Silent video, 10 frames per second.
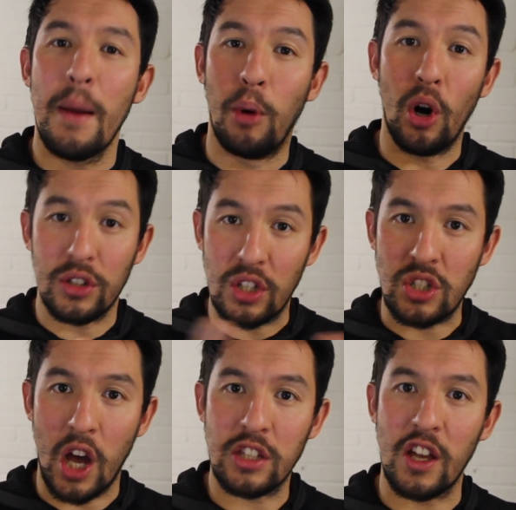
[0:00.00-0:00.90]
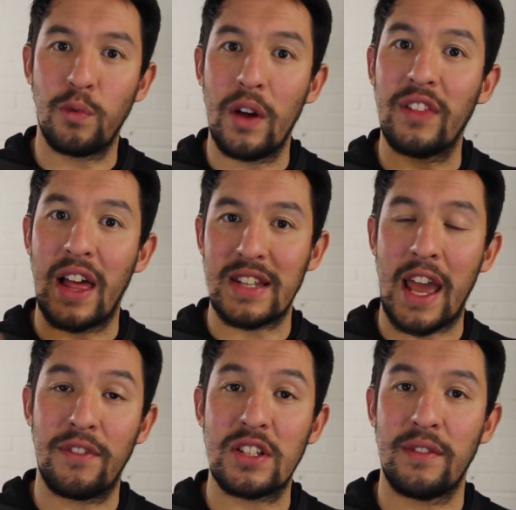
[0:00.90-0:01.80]
But to start off with, let's
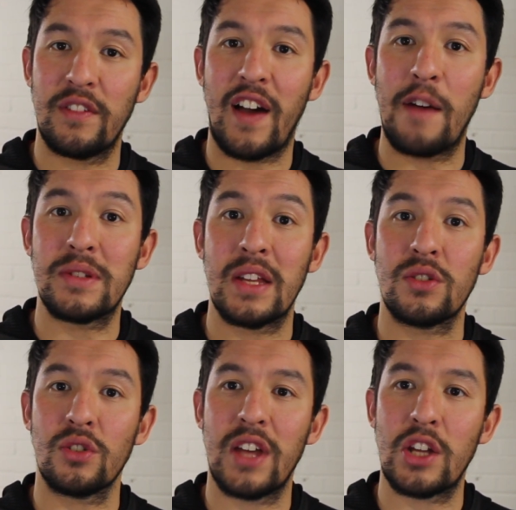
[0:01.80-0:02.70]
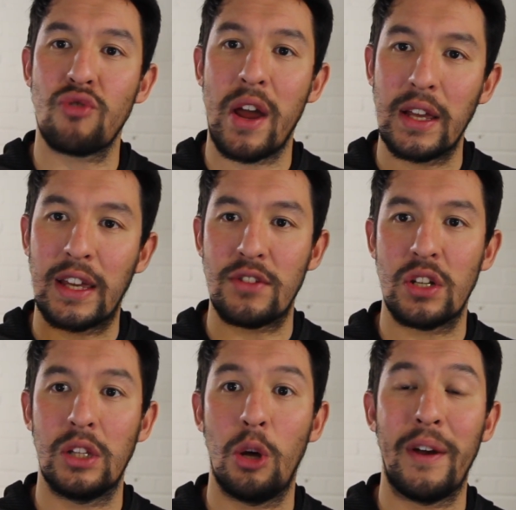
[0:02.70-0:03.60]
aim for 75% success rate. It gives
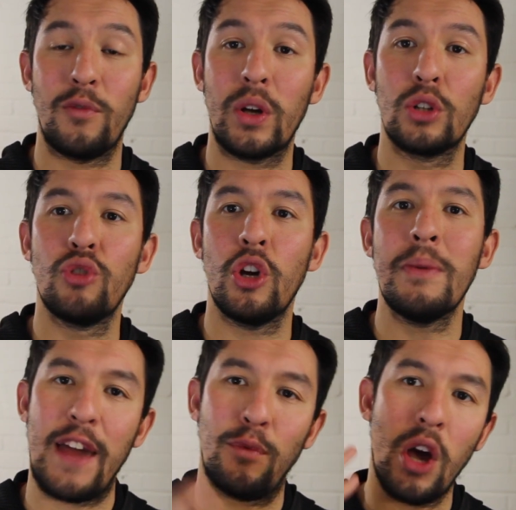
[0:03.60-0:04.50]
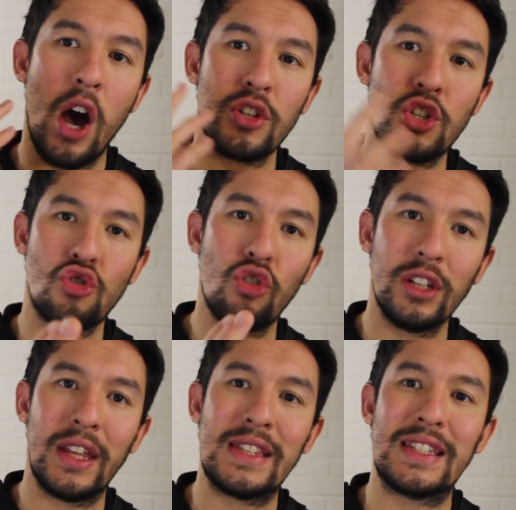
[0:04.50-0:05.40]
you a little bit of wiggle room. If we are
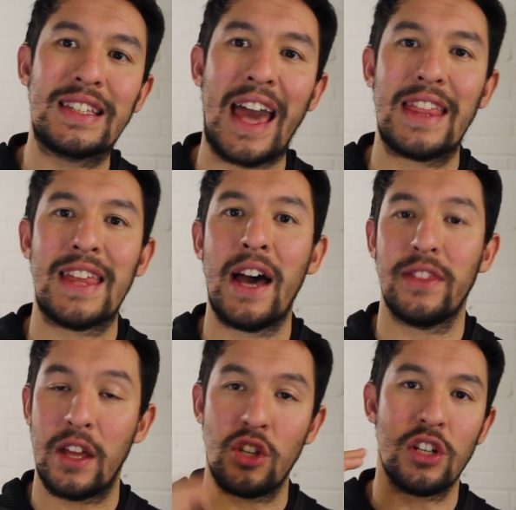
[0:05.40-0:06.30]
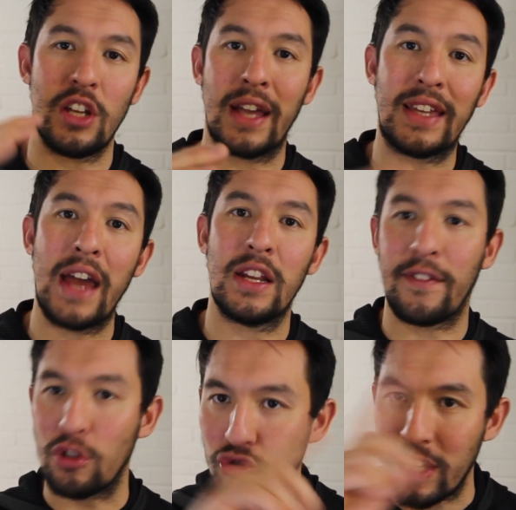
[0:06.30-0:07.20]
struggling to get that, then again you
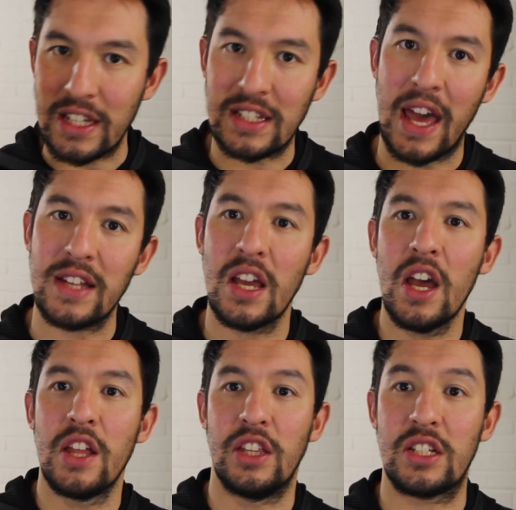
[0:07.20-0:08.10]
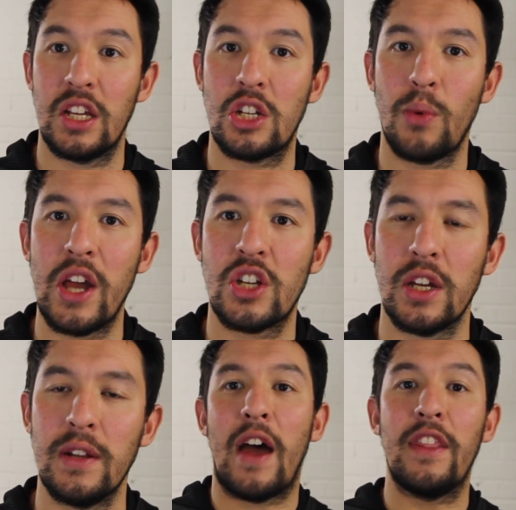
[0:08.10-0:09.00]
have to reassess the
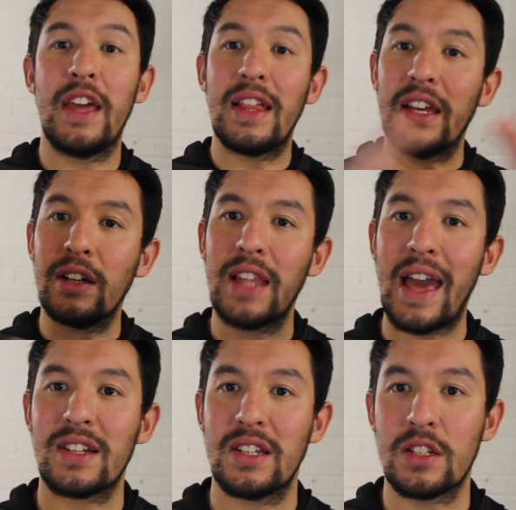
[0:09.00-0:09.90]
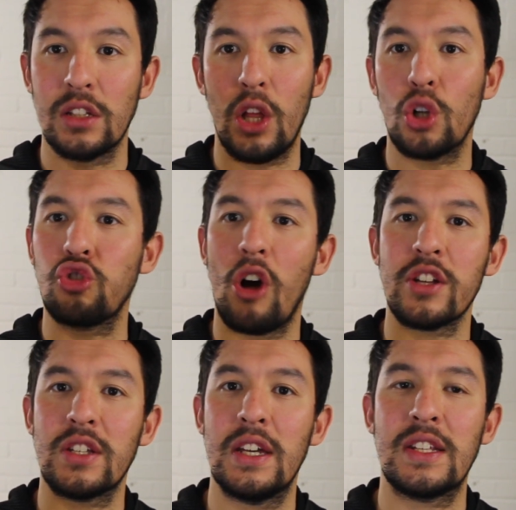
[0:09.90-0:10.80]
situation. And the little X's, the little
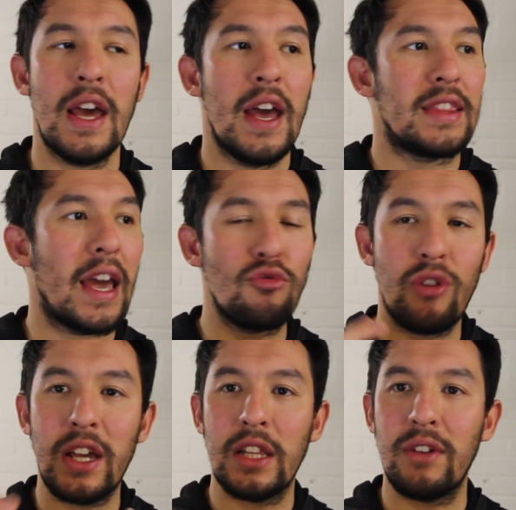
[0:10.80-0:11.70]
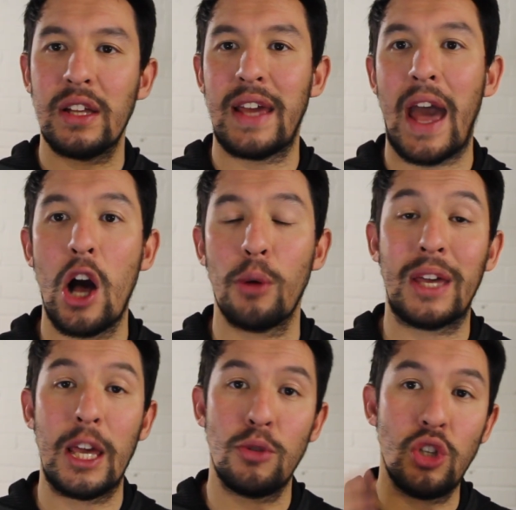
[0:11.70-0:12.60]
crosses, they really help
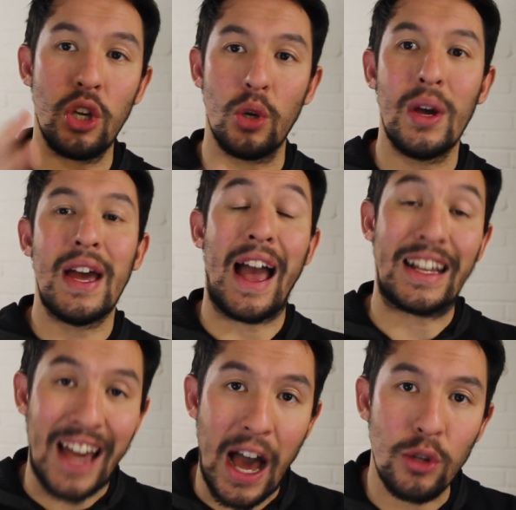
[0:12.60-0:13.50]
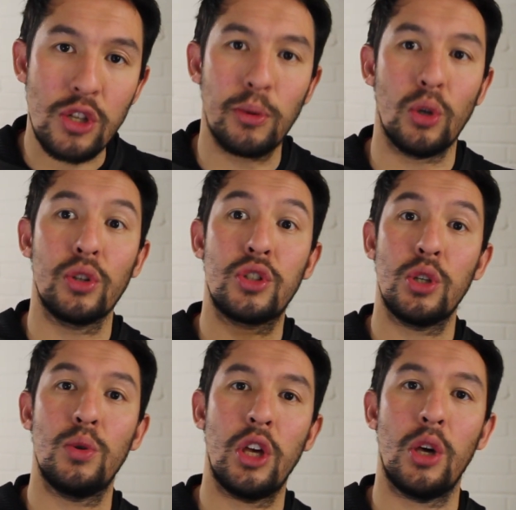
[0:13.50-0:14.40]
keep you accountable
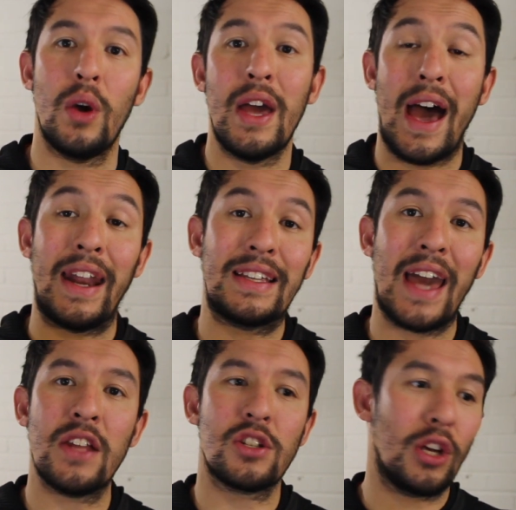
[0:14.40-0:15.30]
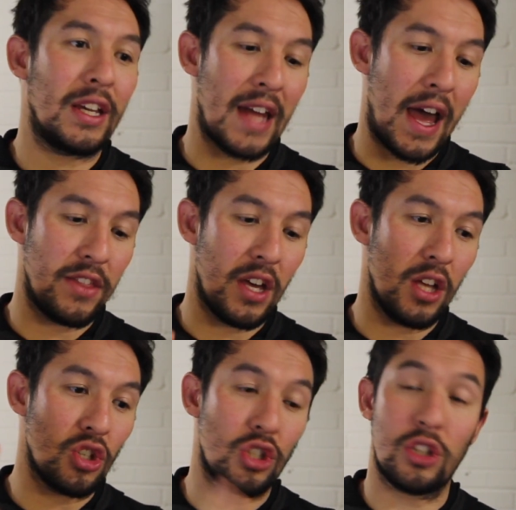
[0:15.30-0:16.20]
to you. And again, so you can
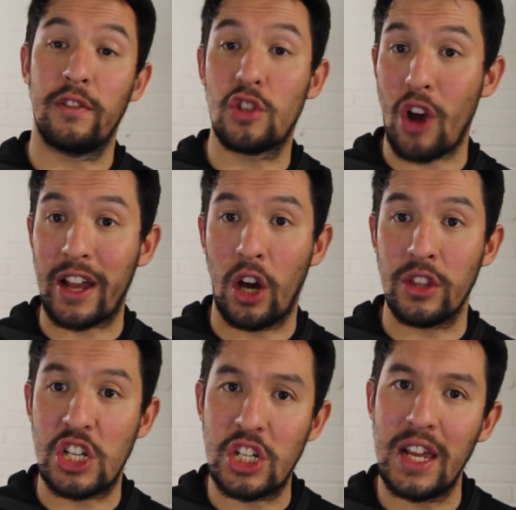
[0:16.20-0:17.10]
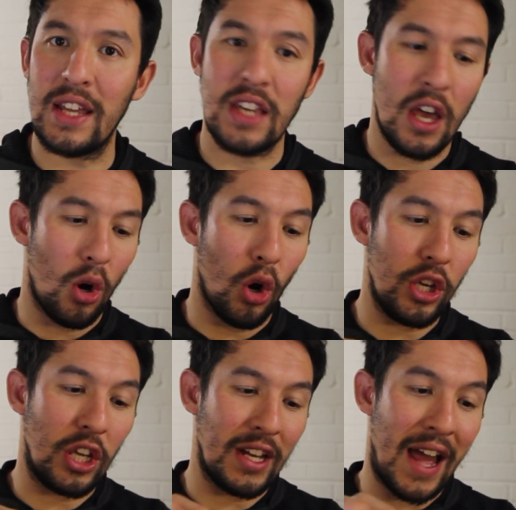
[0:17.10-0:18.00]
either just track it on the sheet, or
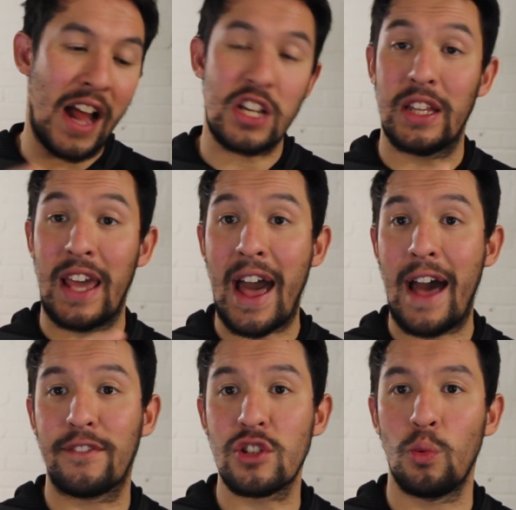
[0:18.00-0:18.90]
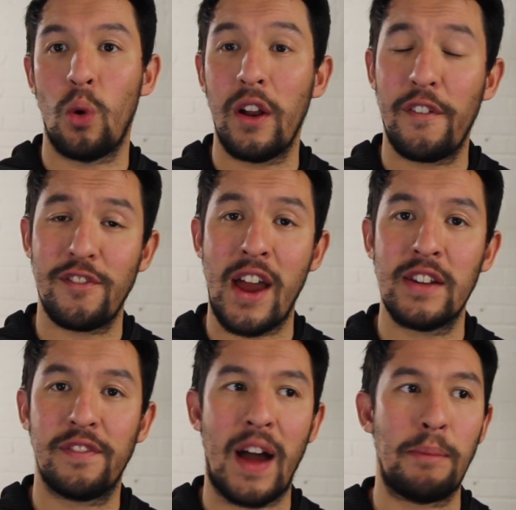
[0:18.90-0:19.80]
you can actually have someone, a
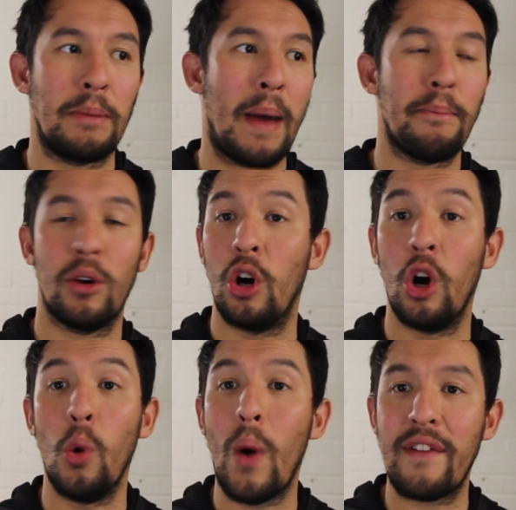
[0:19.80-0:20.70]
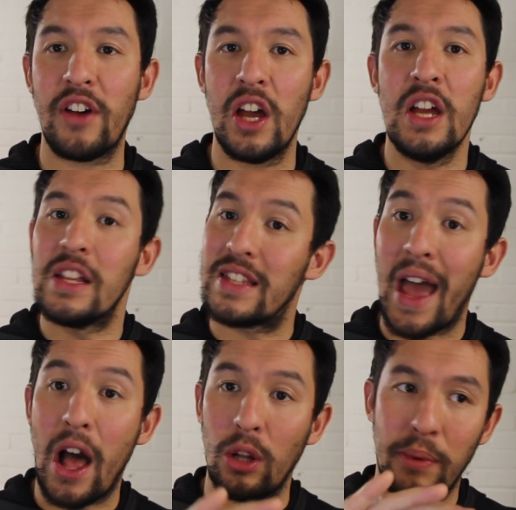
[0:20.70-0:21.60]
friend, a family member, or whoever to
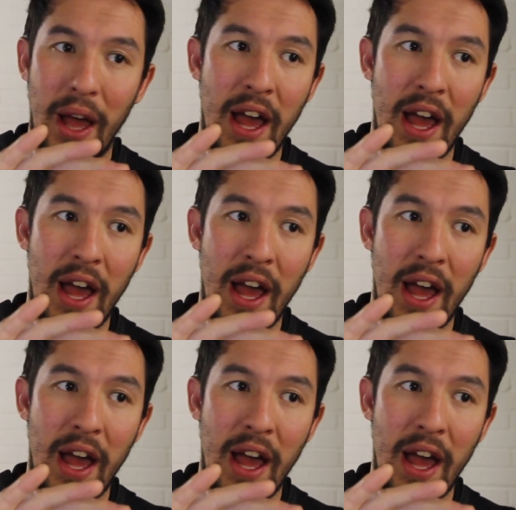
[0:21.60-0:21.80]
help